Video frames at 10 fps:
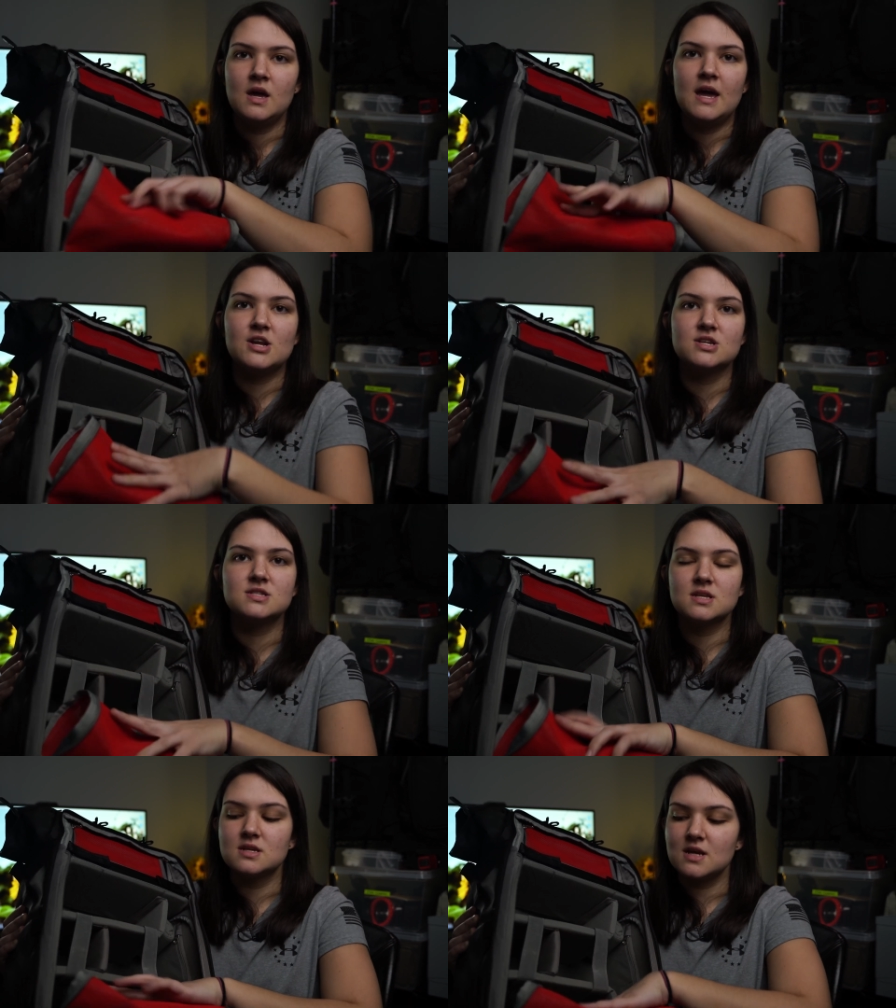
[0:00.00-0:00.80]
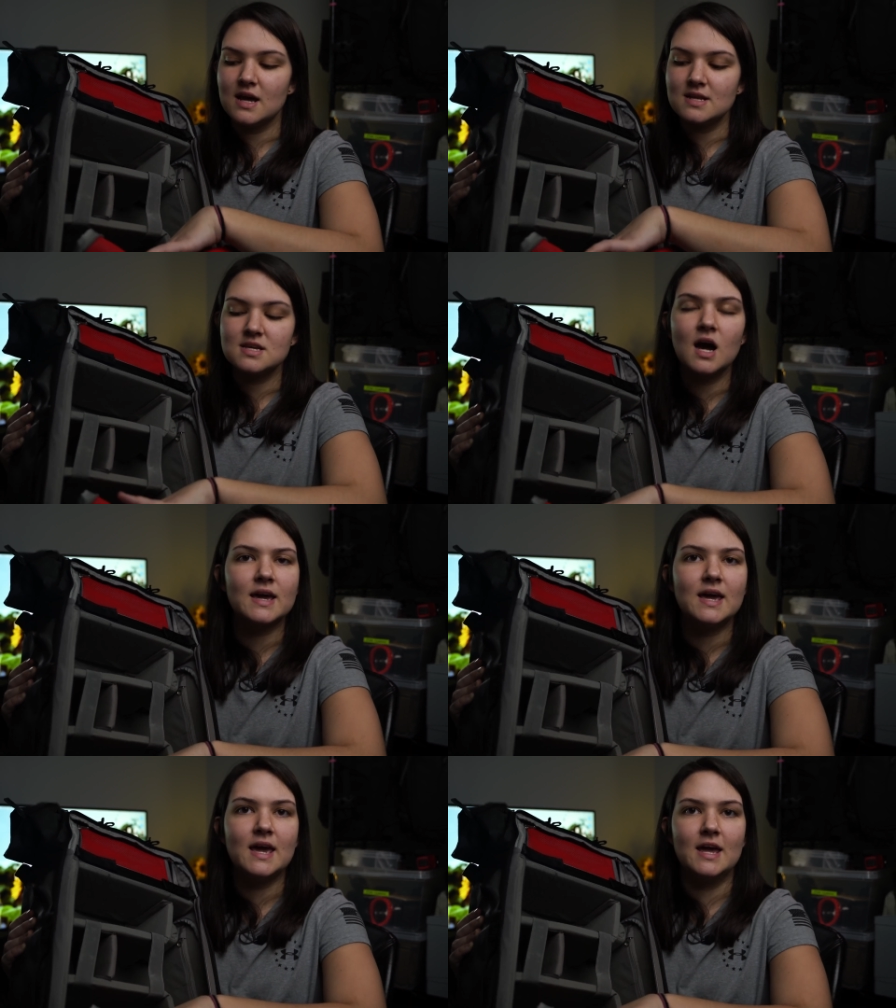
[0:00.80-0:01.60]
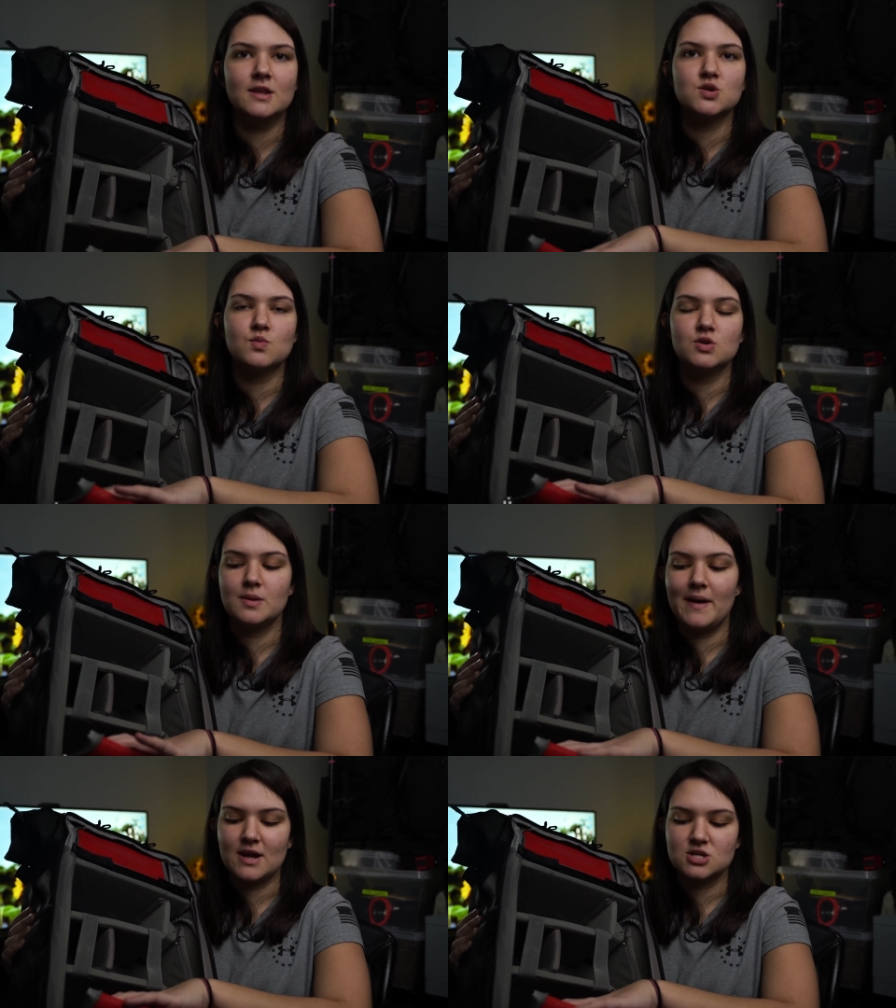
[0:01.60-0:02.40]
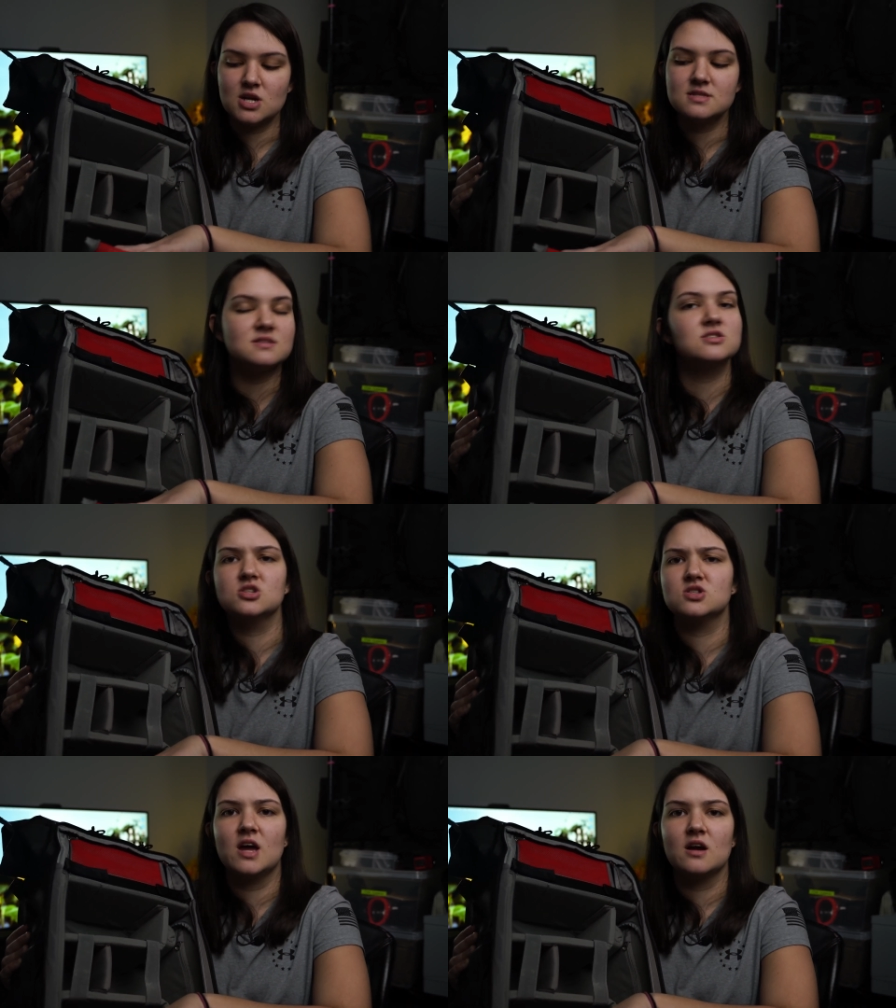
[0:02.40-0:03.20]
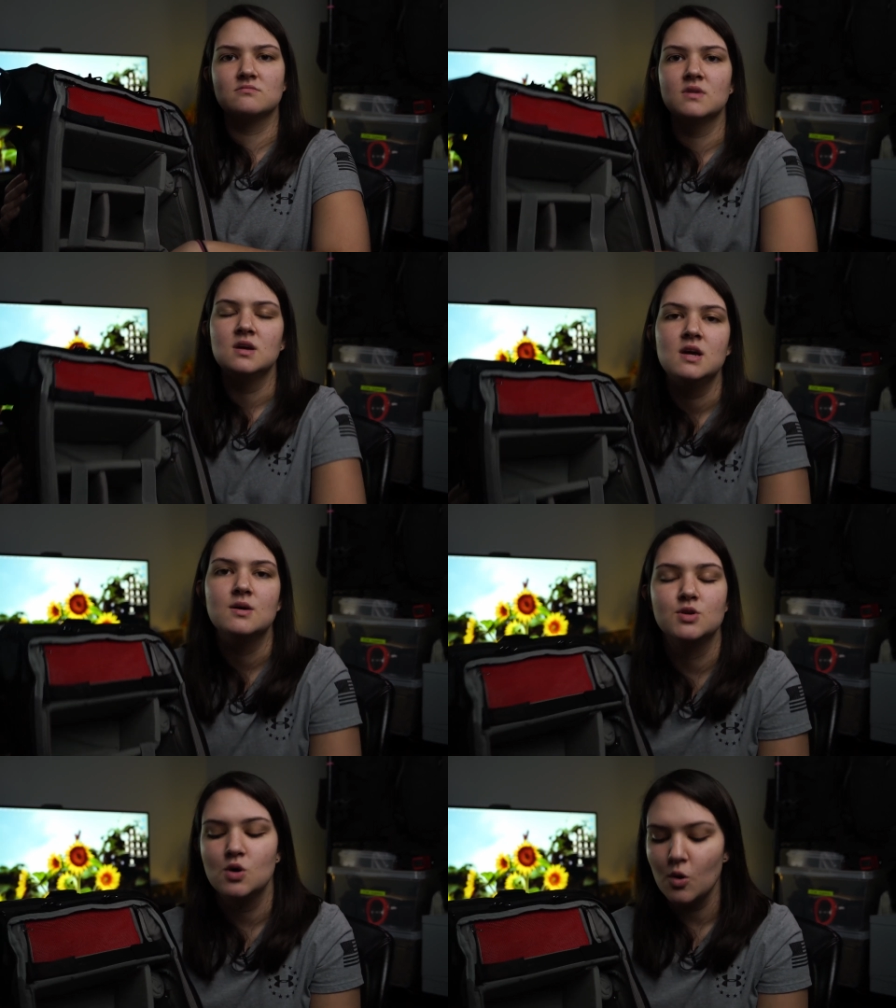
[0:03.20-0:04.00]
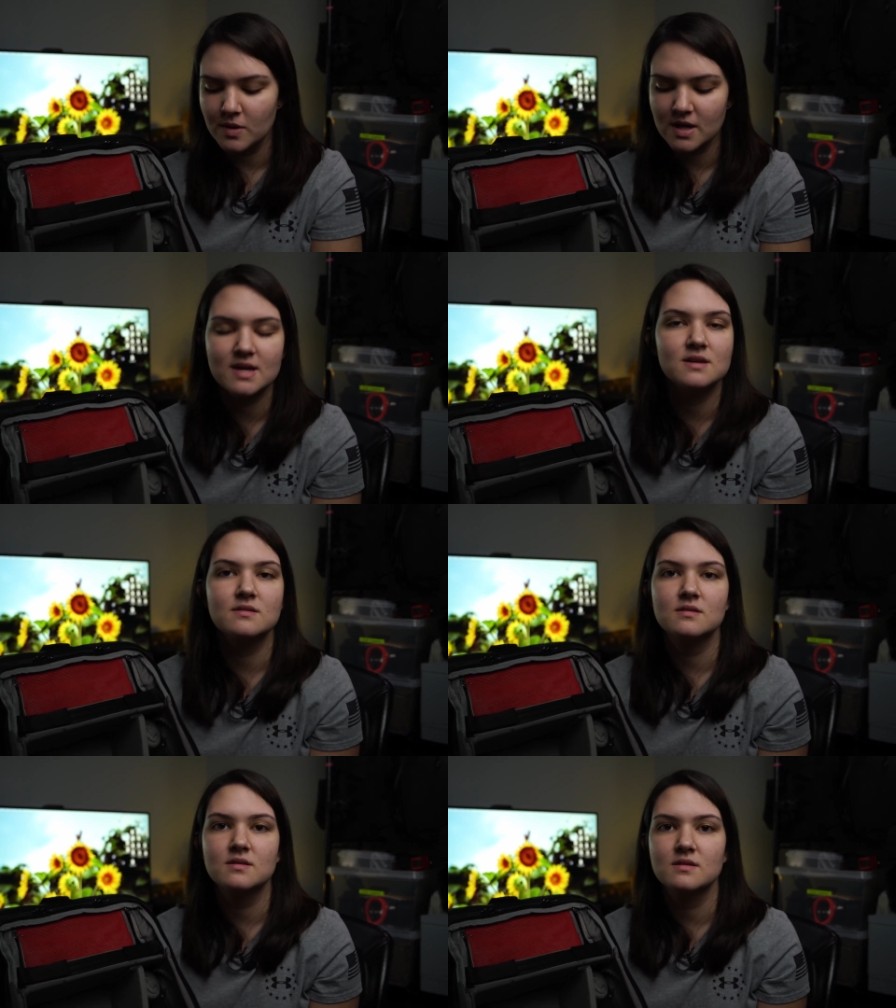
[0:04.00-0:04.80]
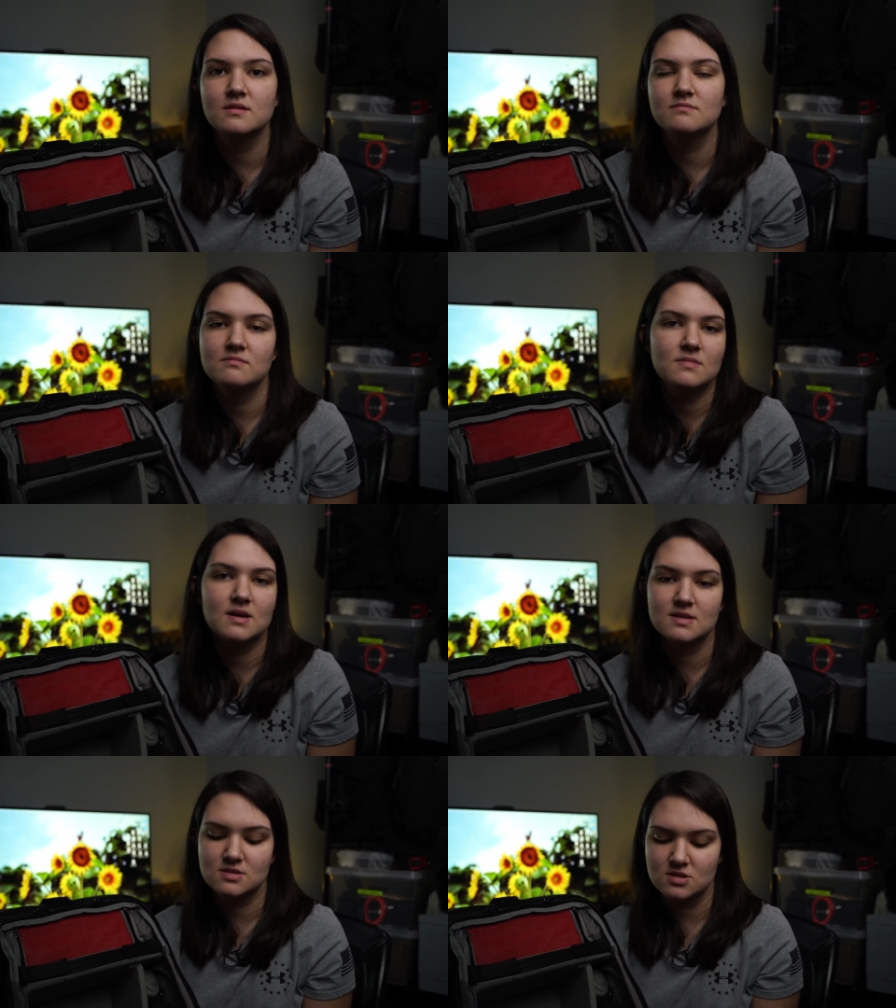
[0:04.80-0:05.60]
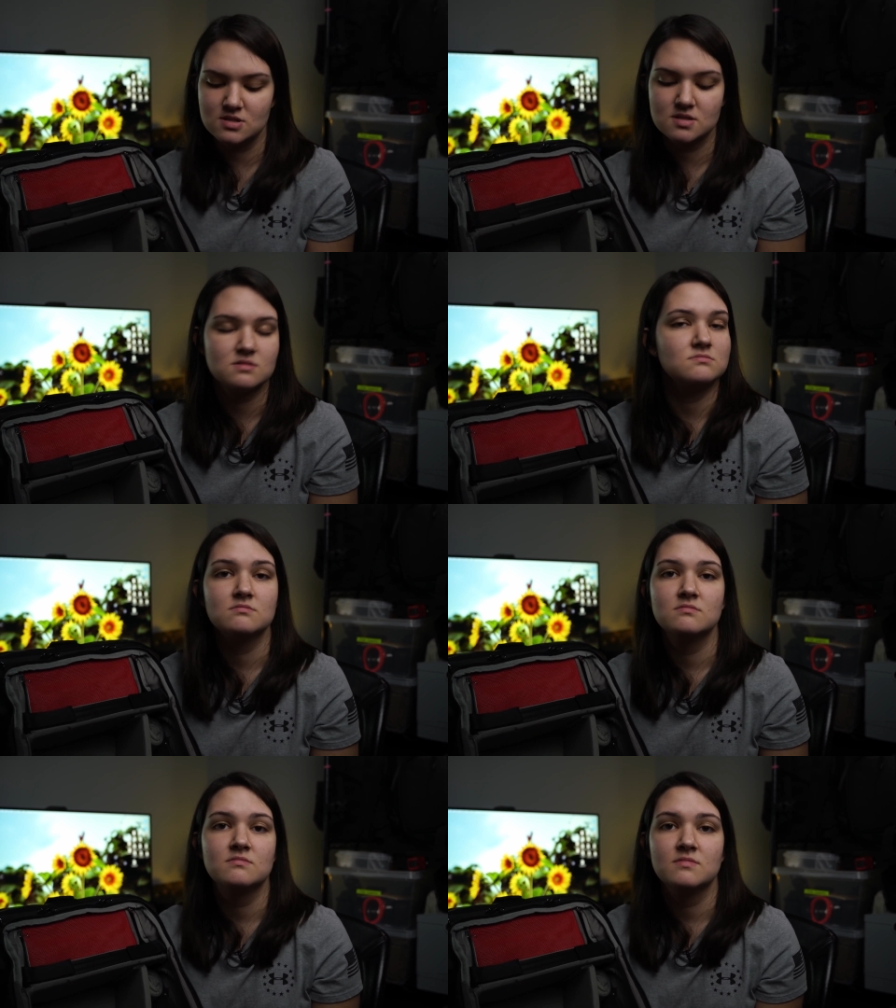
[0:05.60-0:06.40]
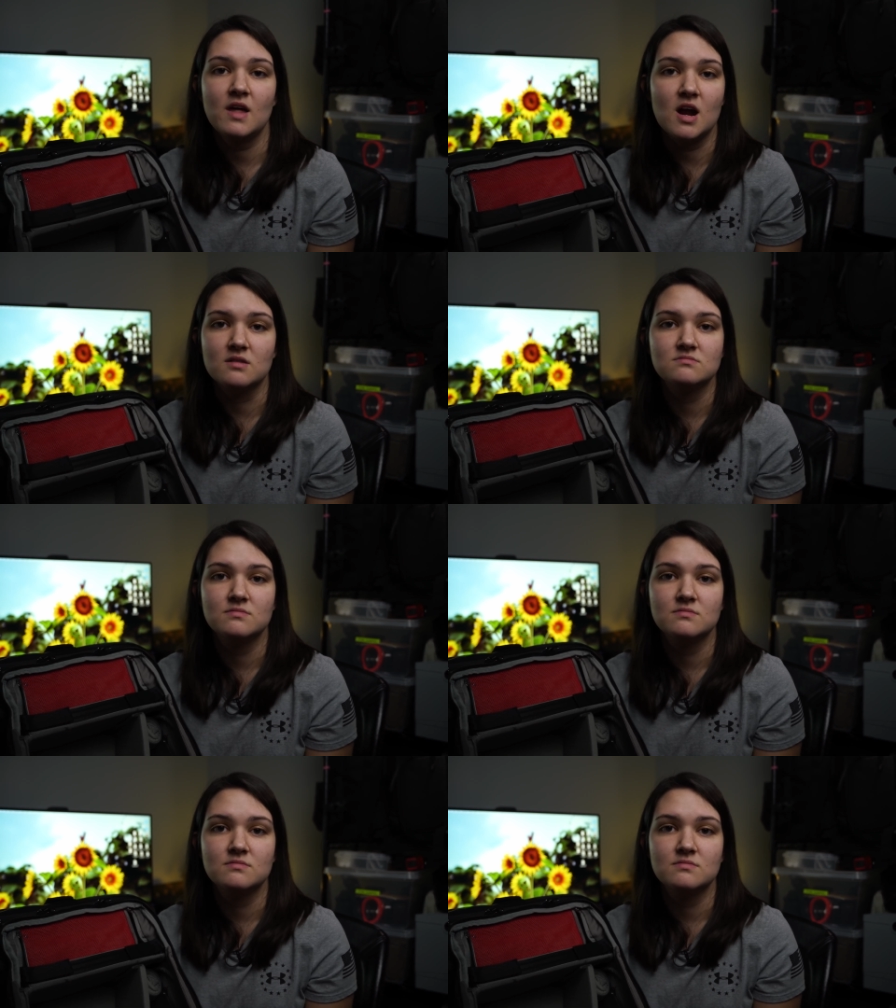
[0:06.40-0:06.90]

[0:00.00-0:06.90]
and just kind of tuck it in, so when the bag shuts, it's just there. When you open it, it's just there.